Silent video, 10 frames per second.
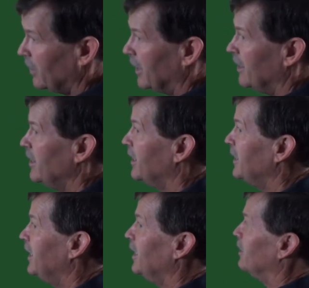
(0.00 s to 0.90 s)
And then
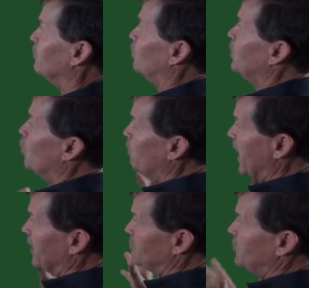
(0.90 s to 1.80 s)
again, we go
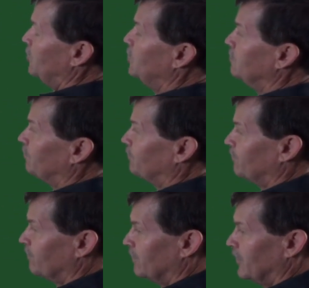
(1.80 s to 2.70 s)
back to
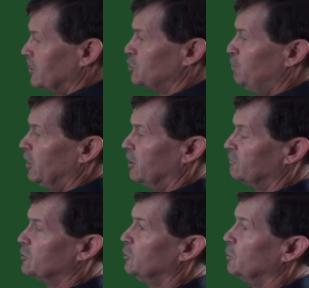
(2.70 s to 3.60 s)
the Spirit
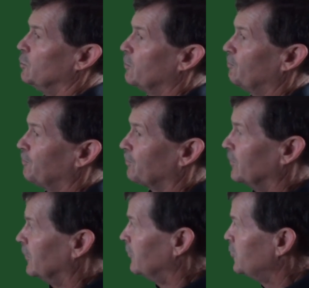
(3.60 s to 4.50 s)
of truth.
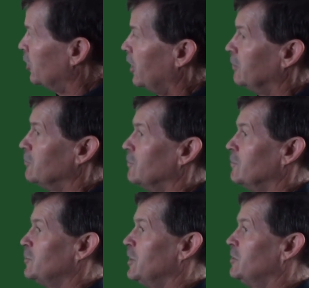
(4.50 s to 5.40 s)
John
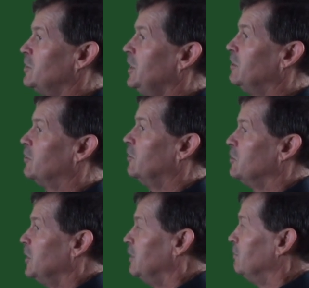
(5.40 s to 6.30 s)

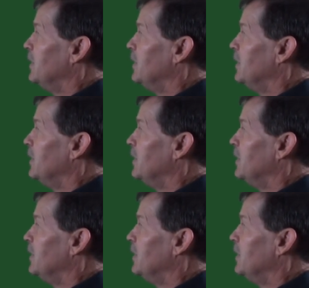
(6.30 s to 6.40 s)
16:13.